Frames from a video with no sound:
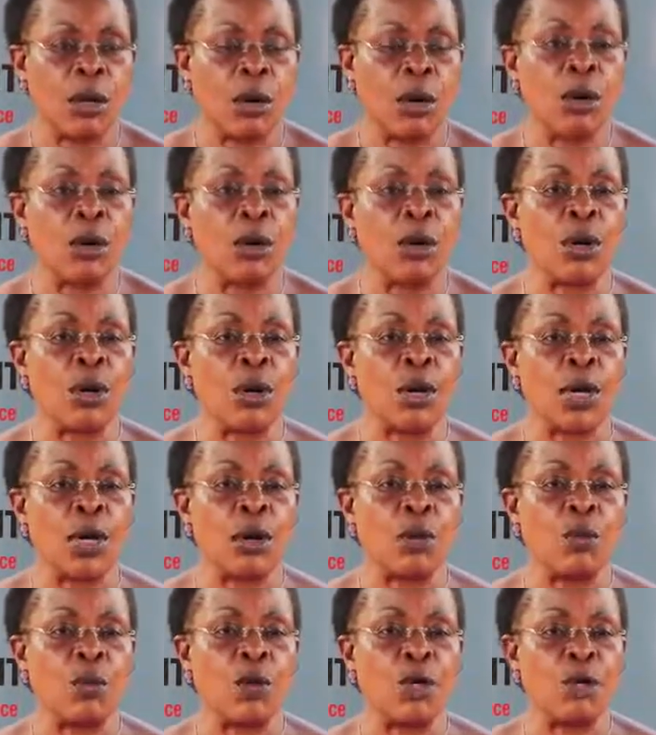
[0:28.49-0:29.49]
or
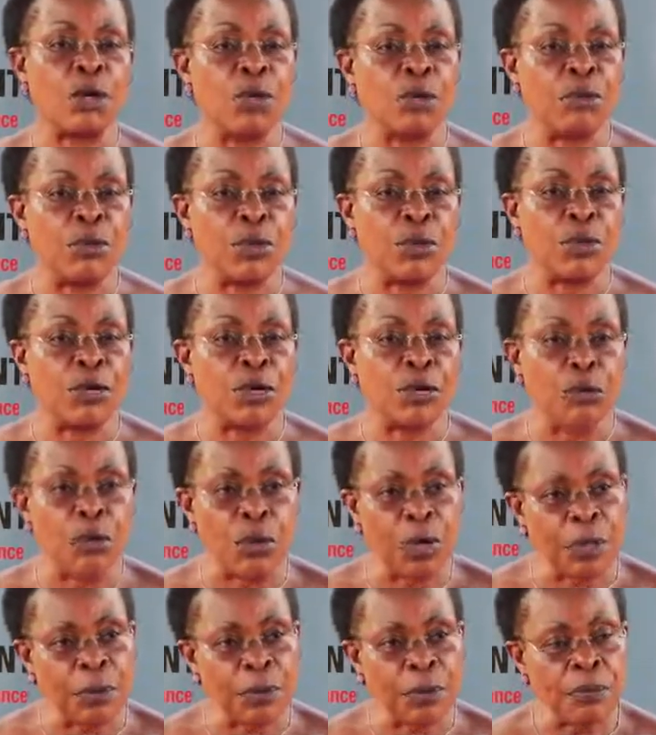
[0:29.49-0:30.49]
will not be
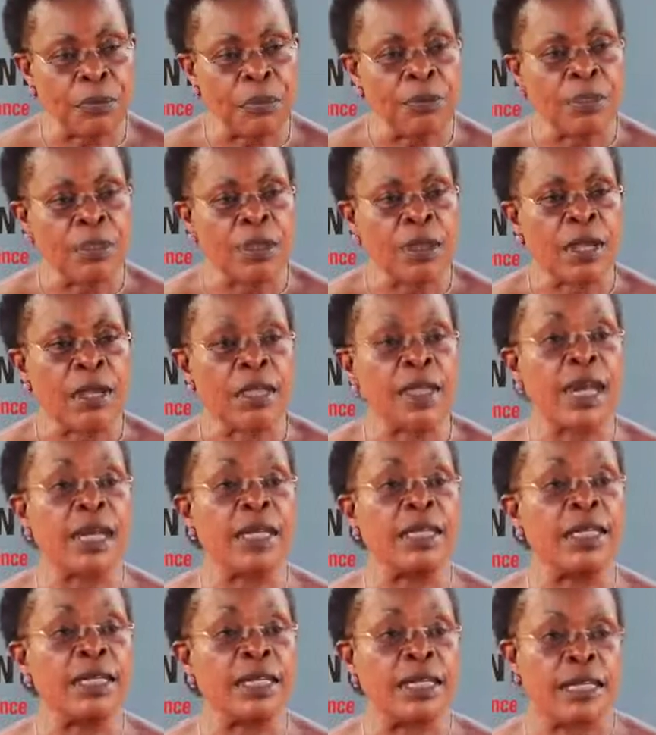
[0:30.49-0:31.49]
renewing the
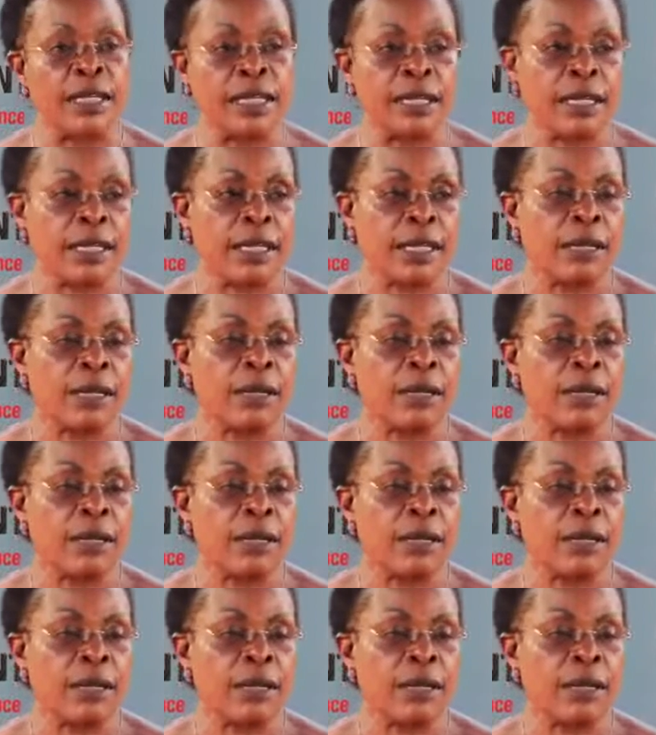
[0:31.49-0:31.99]
lease